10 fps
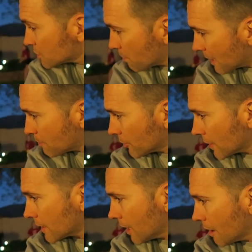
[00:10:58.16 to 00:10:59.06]
go to
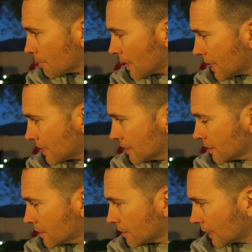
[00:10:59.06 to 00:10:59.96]
spikeball.com
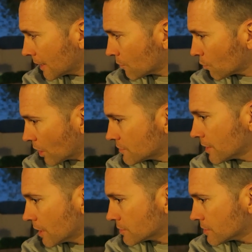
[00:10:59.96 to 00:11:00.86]
and like watch
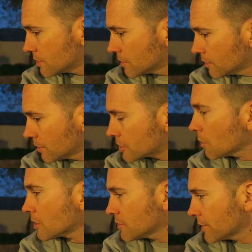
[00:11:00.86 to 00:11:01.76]
videos. Let's
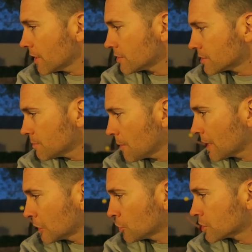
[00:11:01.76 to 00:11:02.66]
go watch the videos. Maybe
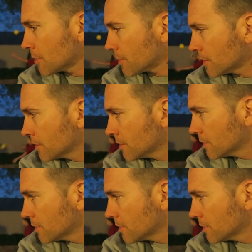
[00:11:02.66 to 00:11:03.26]
we can learn something.